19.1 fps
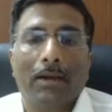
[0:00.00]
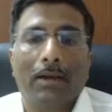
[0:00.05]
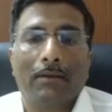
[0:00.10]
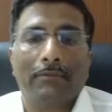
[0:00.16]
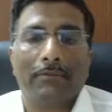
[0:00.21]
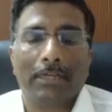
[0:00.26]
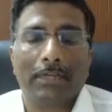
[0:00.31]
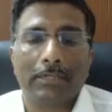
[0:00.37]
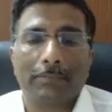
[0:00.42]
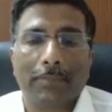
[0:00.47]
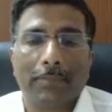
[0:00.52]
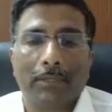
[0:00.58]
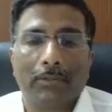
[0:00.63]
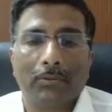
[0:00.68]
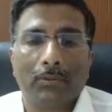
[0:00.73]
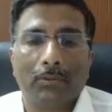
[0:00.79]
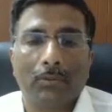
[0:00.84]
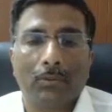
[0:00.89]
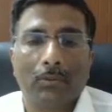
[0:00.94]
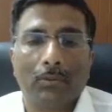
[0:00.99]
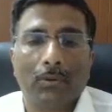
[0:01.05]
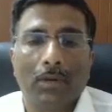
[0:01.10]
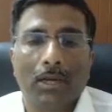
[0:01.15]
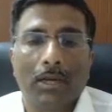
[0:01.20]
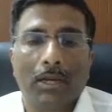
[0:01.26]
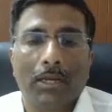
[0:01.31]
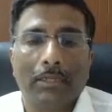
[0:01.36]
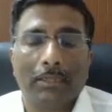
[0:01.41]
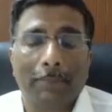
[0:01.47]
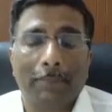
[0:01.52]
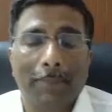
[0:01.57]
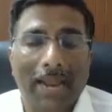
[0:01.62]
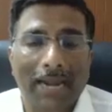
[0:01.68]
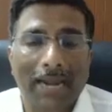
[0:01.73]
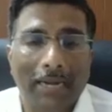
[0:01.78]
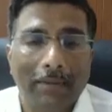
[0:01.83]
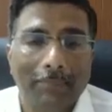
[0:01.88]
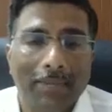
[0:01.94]
with respect to the
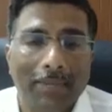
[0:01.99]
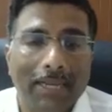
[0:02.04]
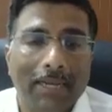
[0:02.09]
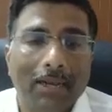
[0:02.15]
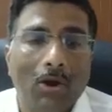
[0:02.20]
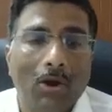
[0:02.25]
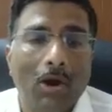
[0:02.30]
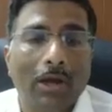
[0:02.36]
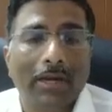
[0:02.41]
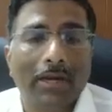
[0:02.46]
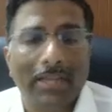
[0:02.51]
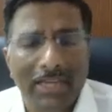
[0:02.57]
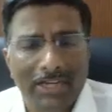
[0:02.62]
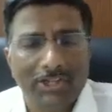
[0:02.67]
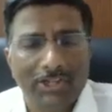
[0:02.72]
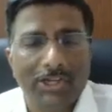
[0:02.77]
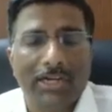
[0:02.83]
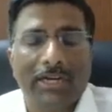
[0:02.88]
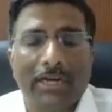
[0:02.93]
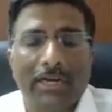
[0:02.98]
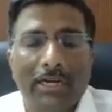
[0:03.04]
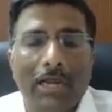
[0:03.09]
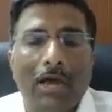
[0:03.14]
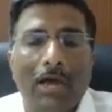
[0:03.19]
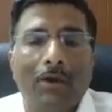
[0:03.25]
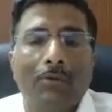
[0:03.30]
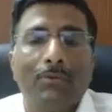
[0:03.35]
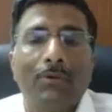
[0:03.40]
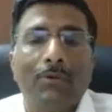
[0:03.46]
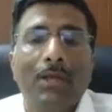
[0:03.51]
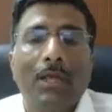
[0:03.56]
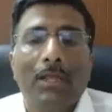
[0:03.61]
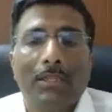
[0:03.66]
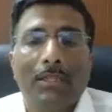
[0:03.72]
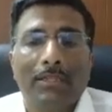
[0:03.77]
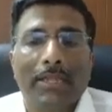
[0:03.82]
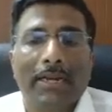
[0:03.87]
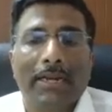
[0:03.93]
pandemic, or in general how
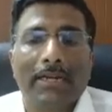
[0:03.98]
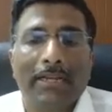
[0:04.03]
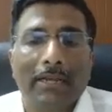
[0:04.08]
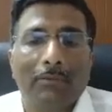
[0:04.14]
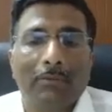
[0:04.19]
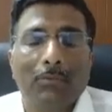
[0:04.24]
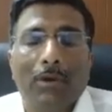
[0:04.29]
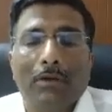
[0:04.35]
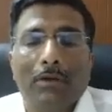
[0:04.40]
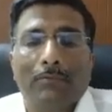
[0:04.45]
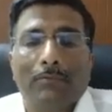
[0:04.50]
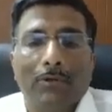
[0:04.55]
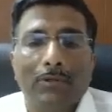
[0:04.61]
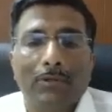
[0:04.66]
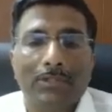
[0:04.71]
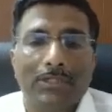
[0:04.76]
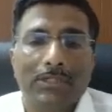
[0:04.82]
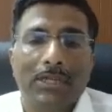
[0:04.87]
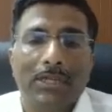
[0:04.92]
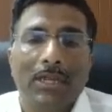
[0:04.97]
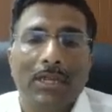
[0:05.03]
the entire workforce